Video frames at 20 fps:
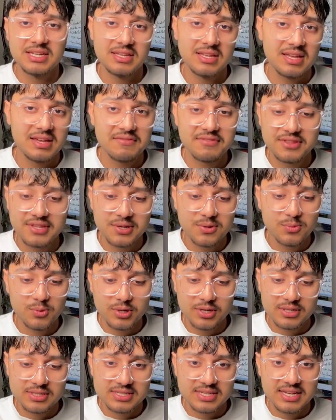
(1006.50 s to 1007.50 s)
Everything
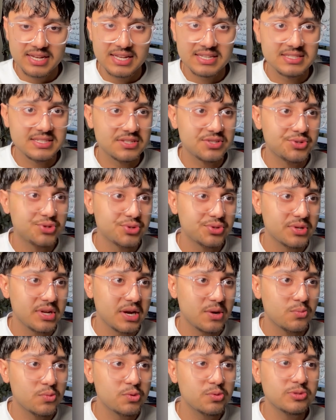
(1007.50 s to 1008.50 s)
works as it should. I
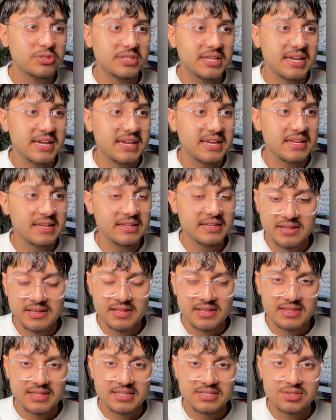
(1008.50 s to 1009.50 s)
will say
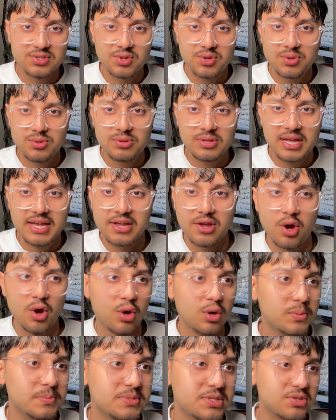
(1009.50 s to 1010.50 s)
there's no like
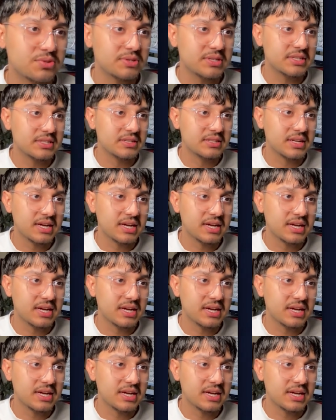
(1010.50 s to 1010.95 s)
home screen.